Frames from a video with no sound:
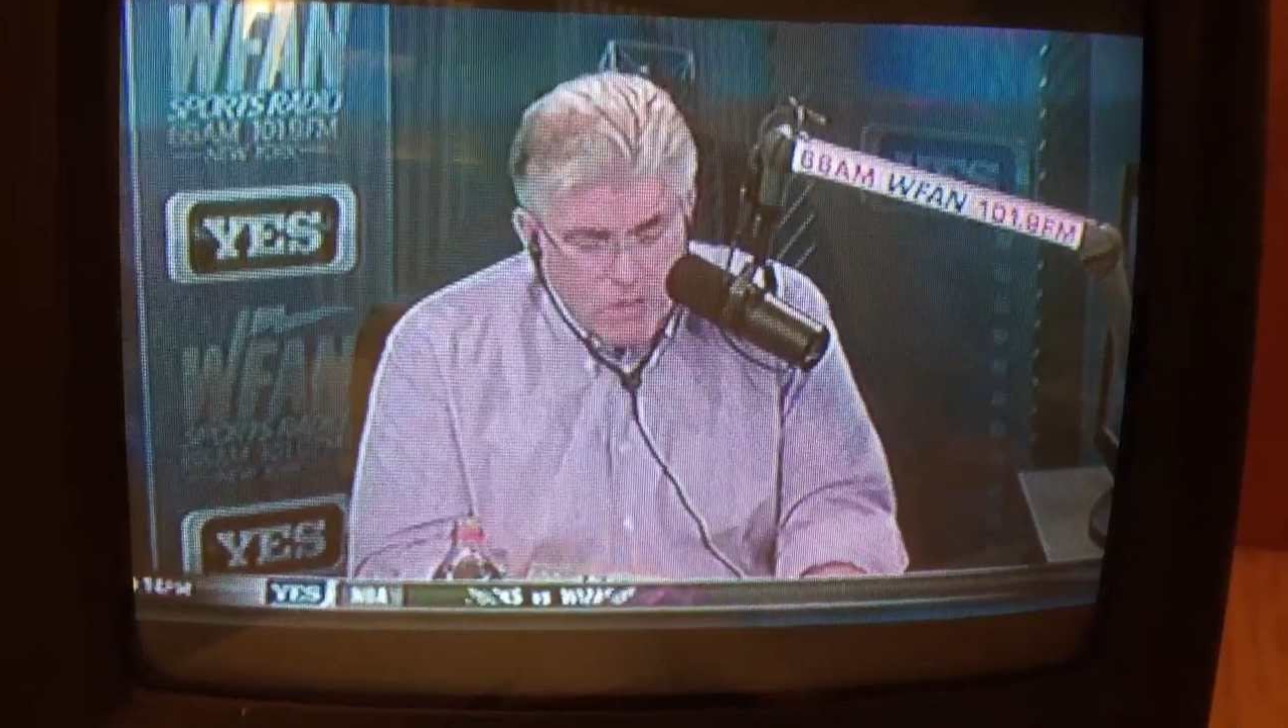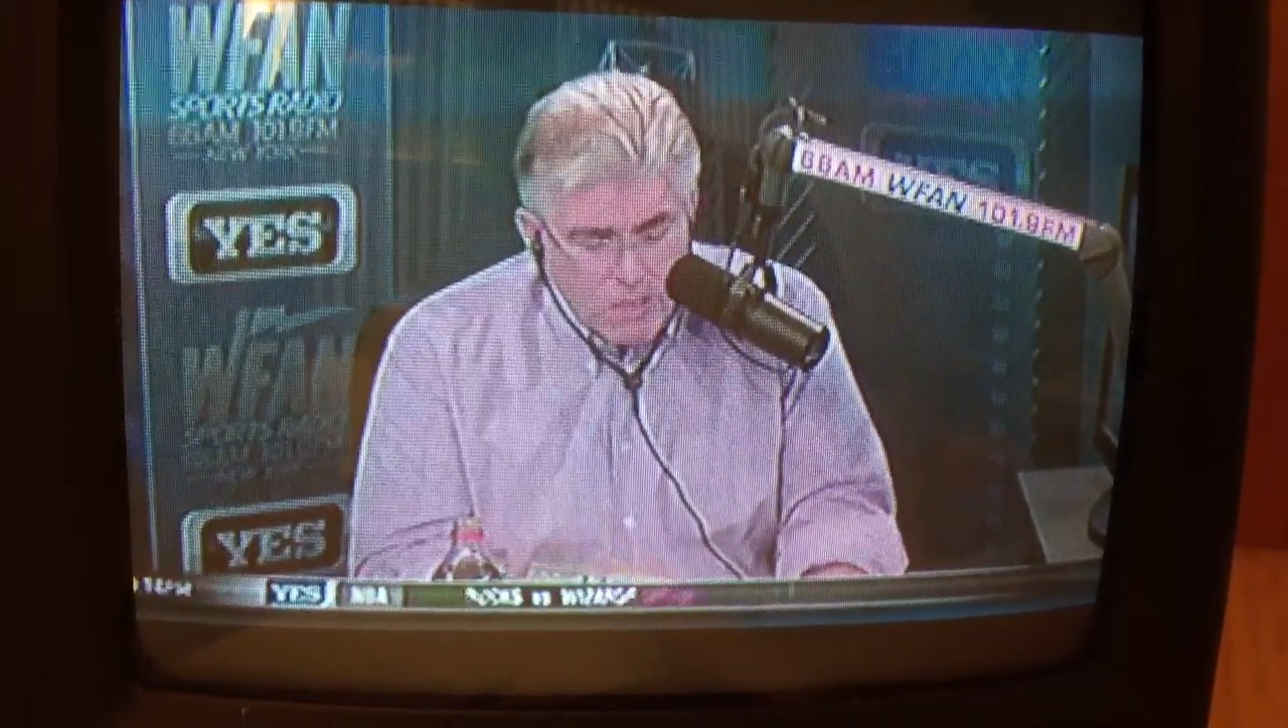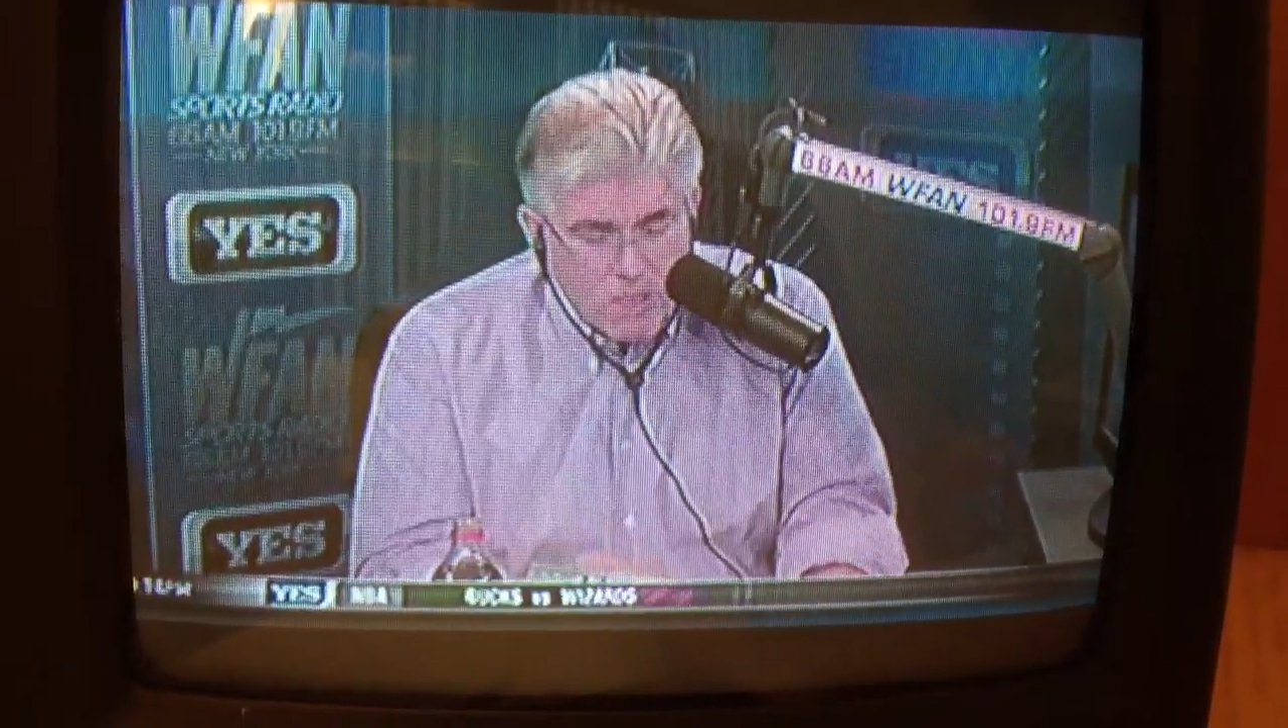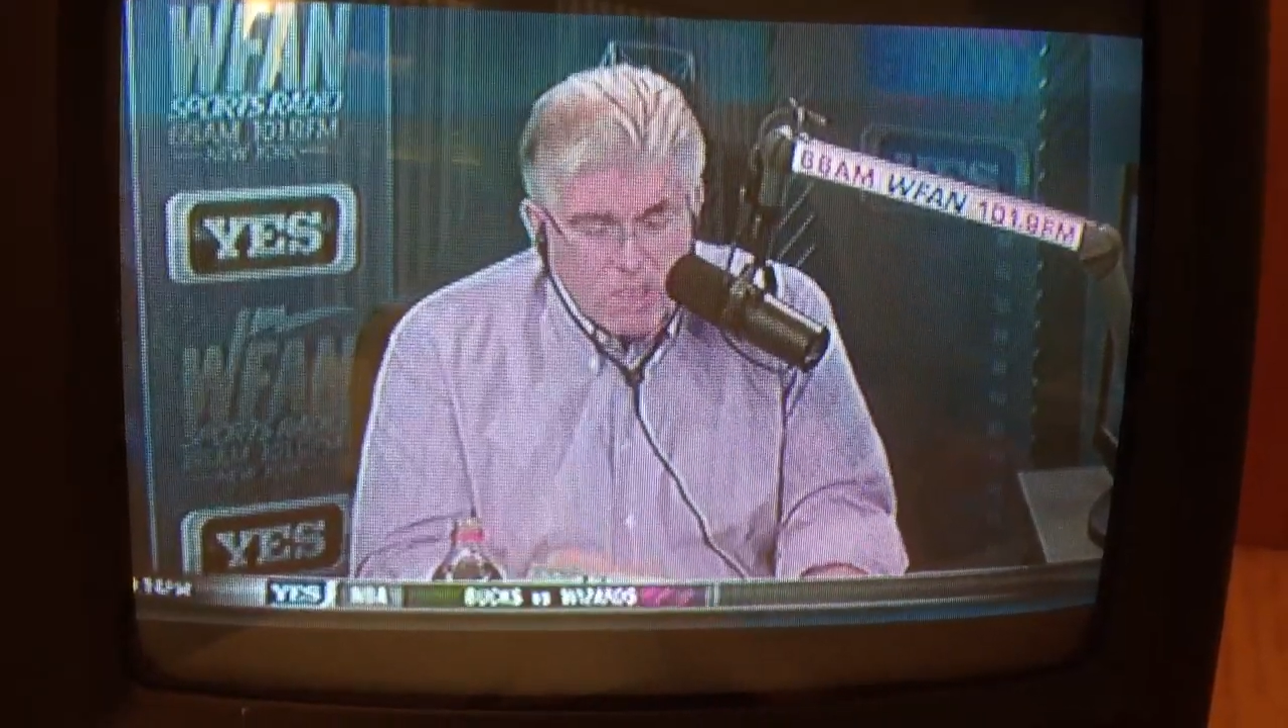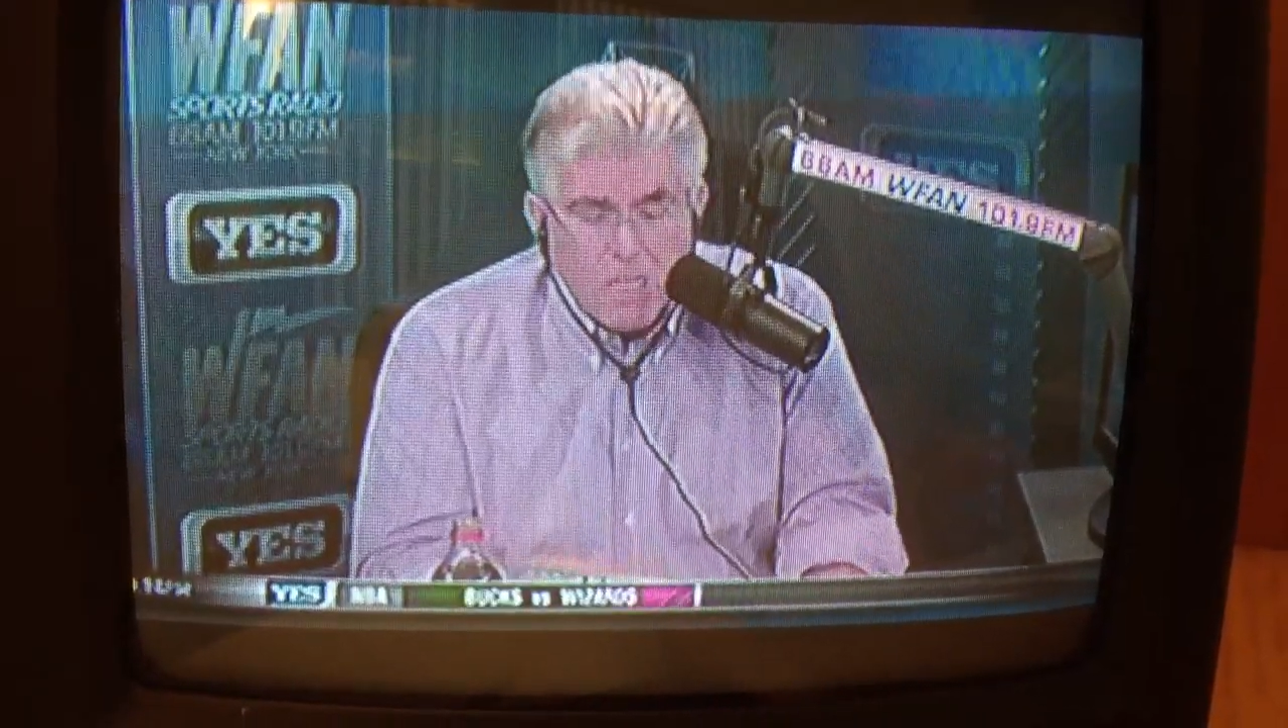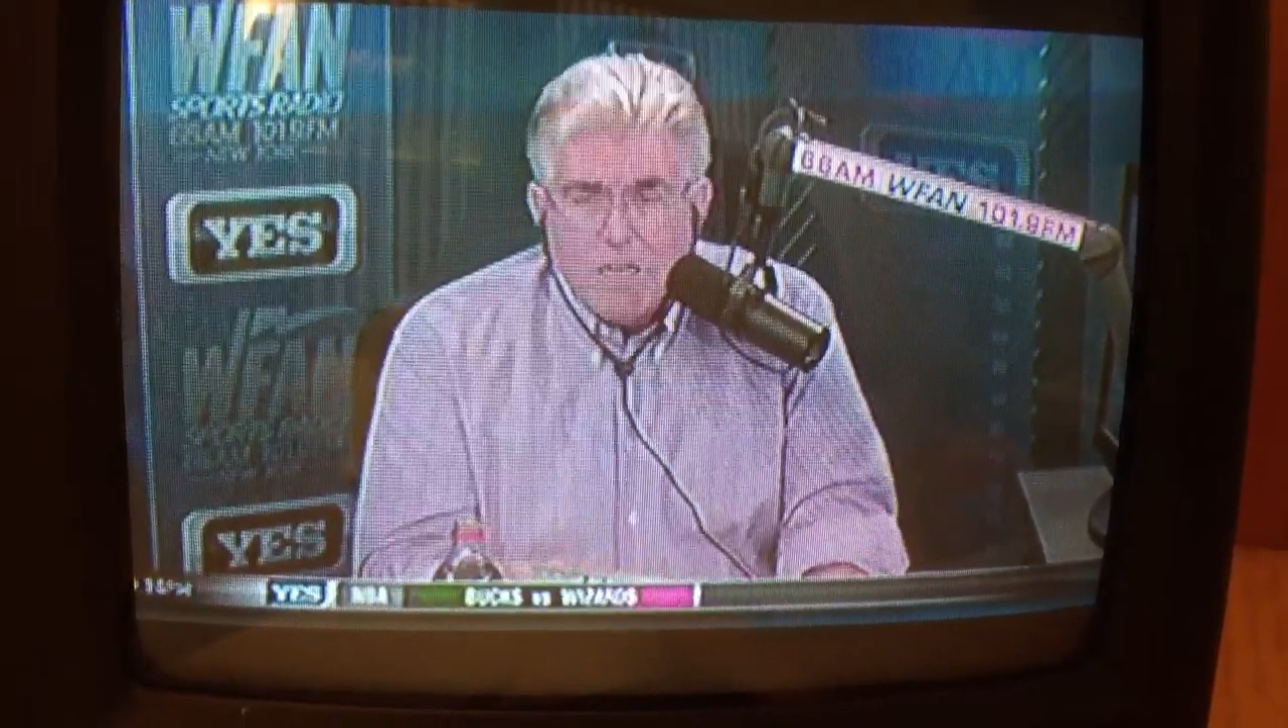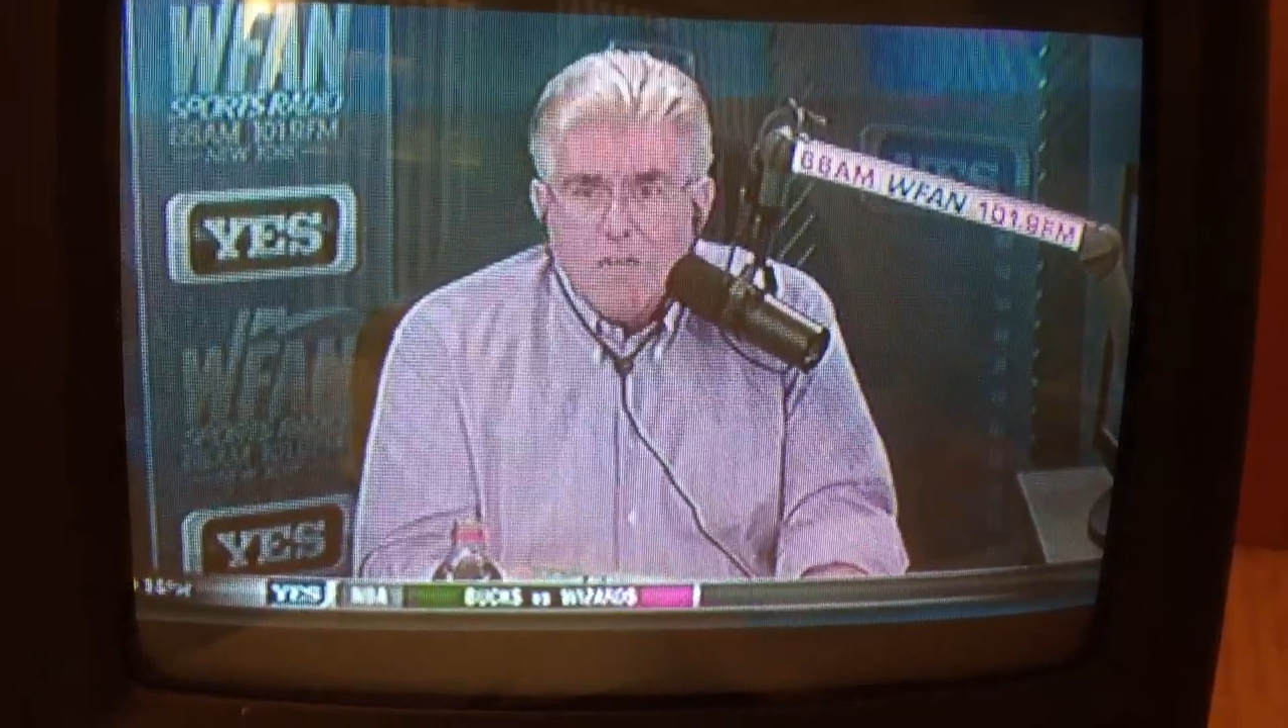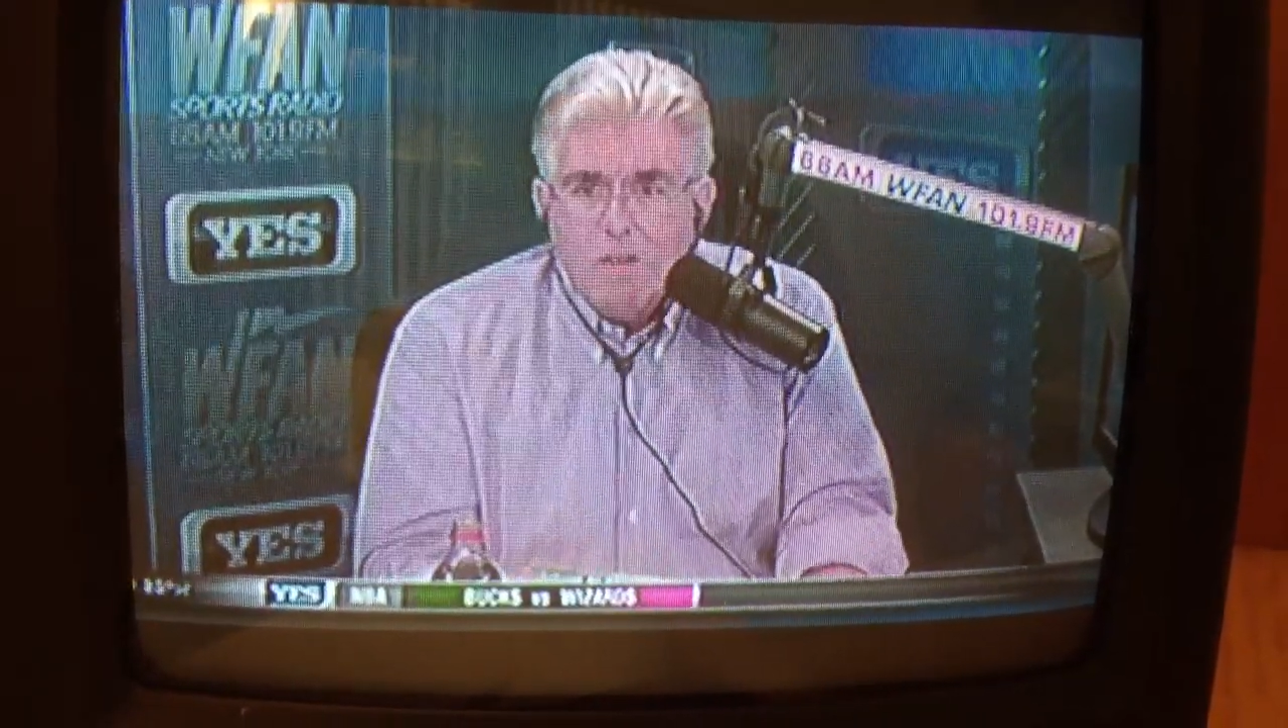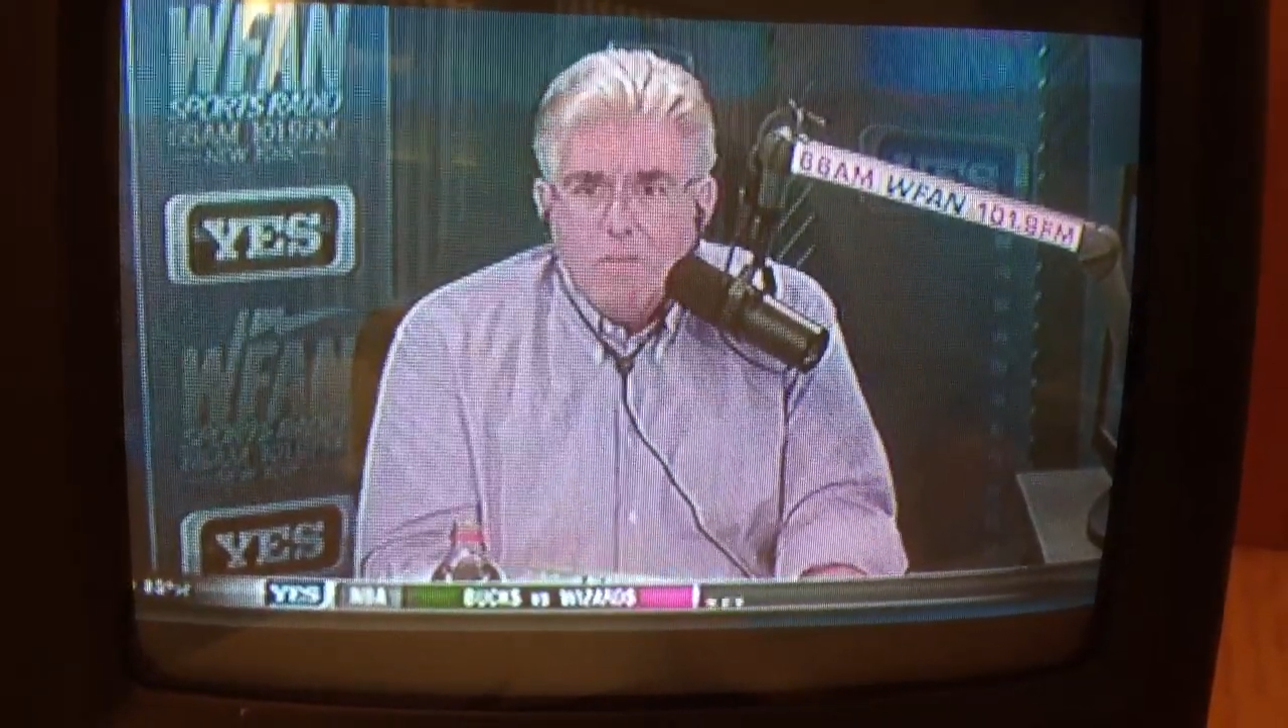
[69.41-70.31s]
Argentina.